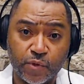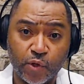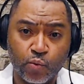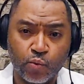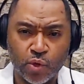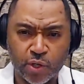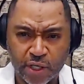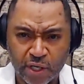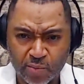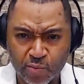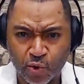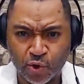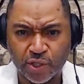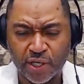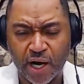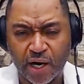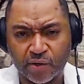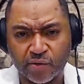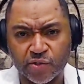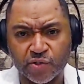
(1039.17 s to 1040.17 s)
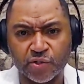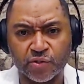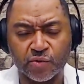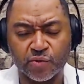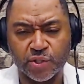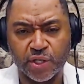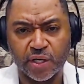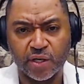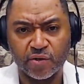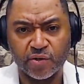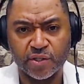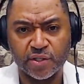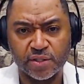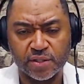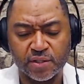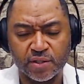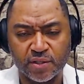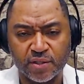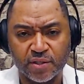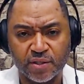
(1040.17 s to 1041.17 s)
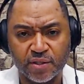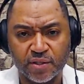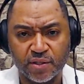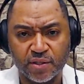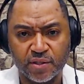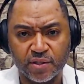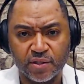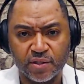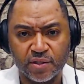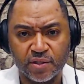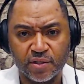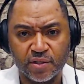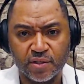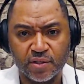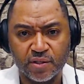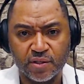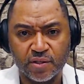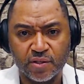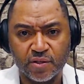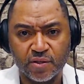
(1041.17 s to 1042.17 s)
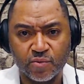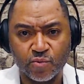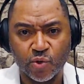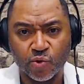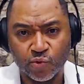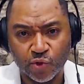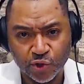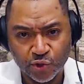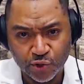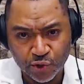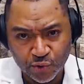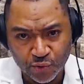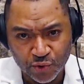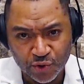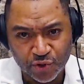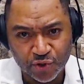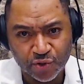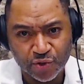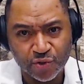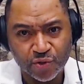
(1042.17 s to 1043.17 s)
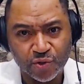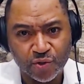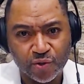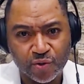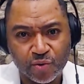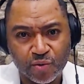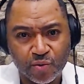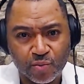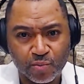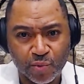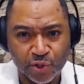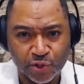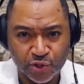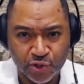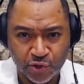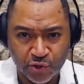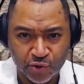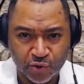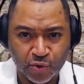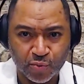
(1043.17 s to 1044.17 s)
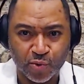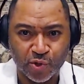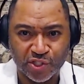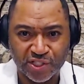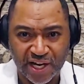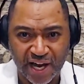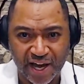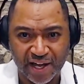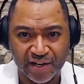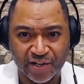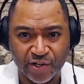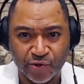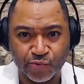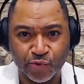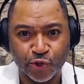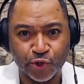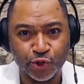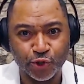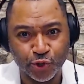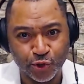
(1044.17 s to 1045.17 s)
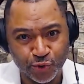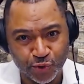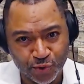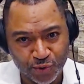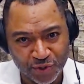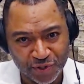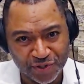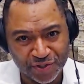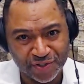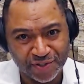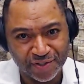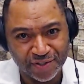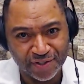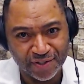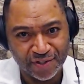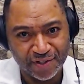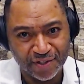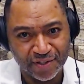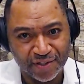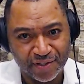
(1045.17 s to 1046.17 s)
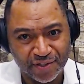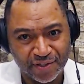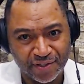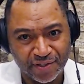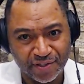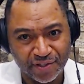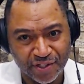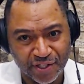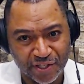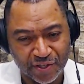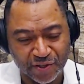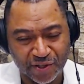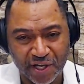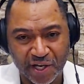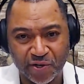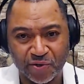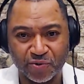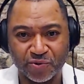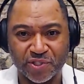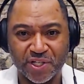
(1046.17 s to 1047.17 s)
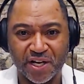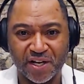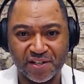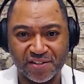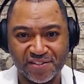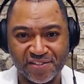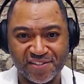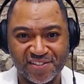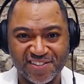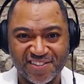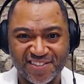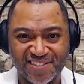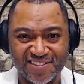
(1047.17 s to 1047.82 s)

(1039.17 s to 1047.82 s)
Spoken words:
We'll get more doctors in those areas. We'll reduce maternal mortality, reduce neonatal deaths.